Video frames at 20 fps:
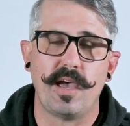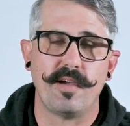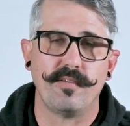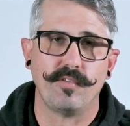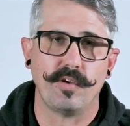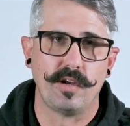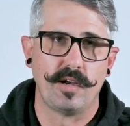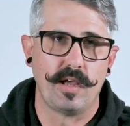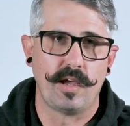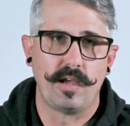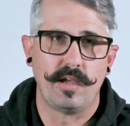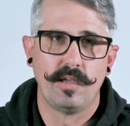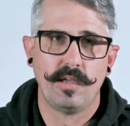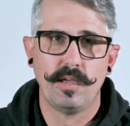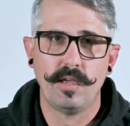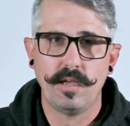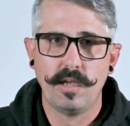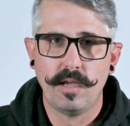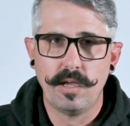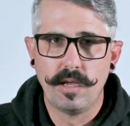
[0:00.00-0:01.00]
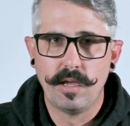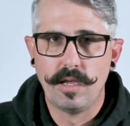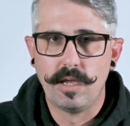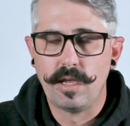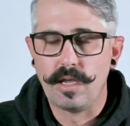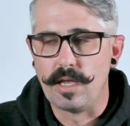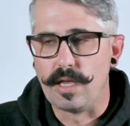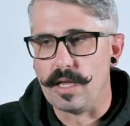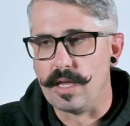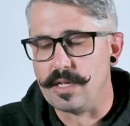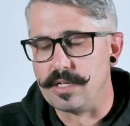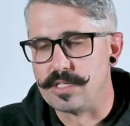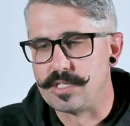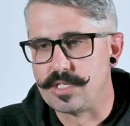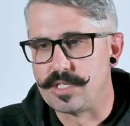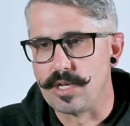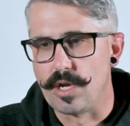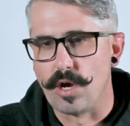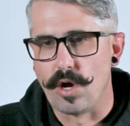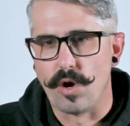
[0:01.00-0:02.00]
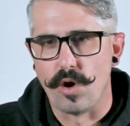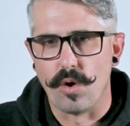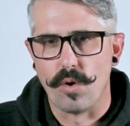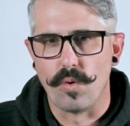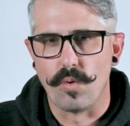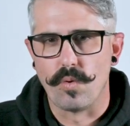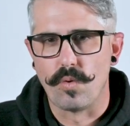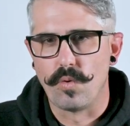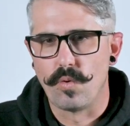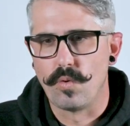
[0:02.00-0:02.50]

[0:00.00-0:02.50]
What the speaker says: every day. And so